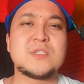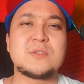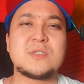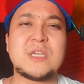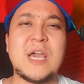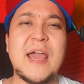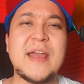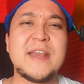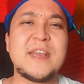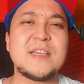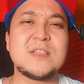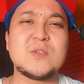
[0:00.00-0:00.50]

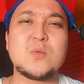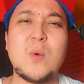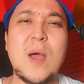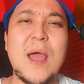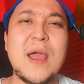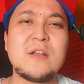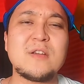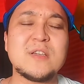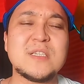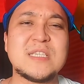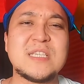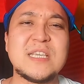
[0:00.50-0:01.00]
Chinese
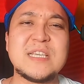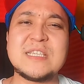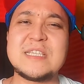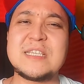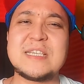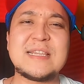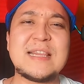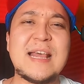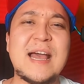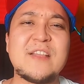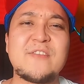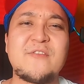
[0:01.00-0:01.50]
virus thing is
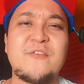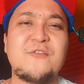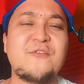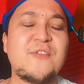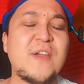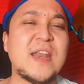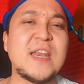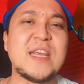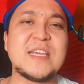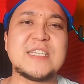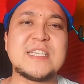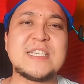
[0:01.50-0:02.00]
not
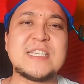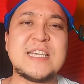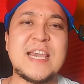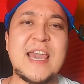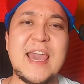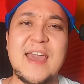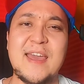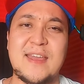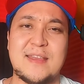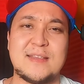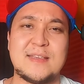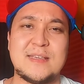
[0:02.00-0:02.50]
finished
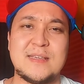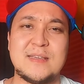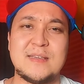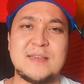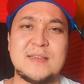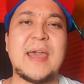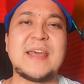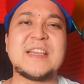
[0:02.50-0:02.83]
yet.